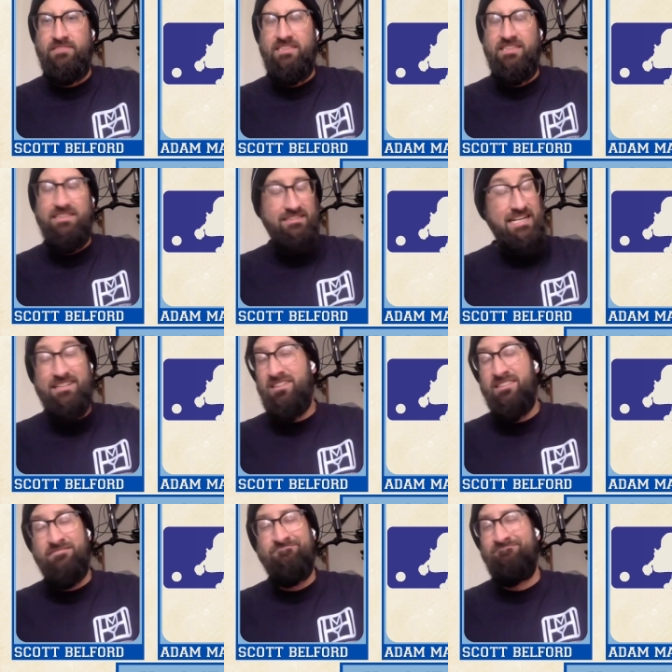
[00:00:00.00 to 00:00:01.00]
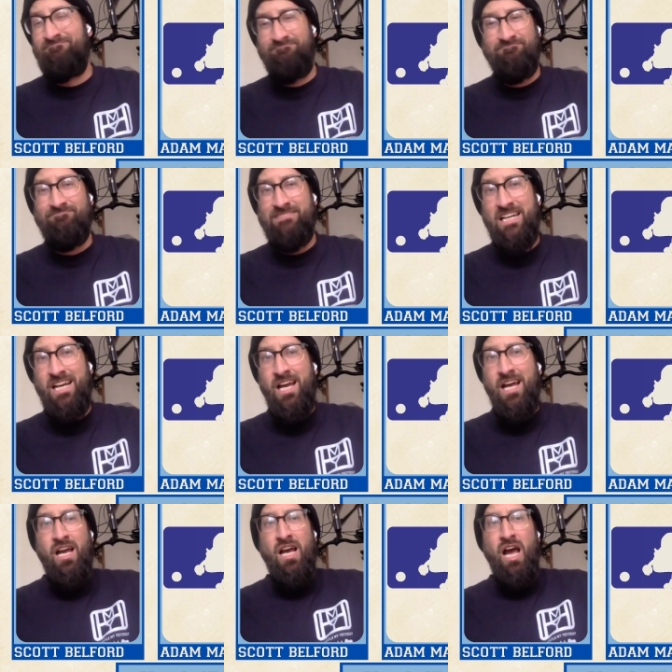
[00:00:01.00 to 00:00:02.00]
Exactly.
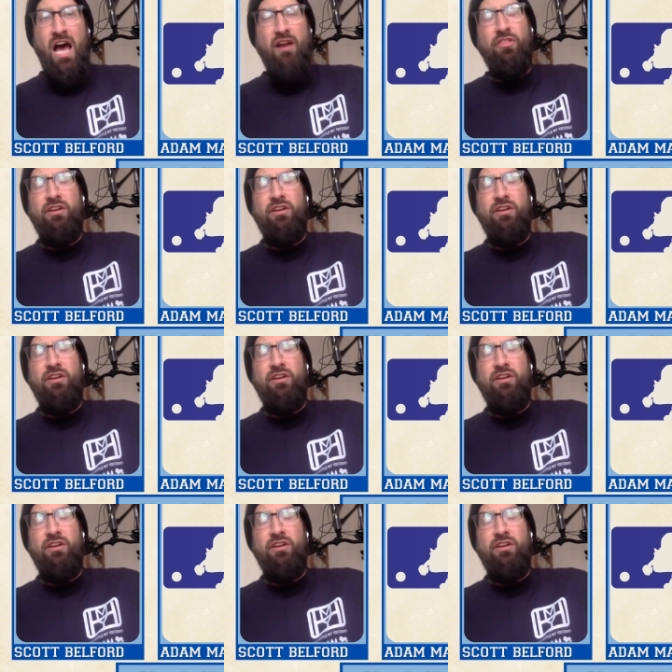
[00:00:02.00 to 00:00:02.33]
I don't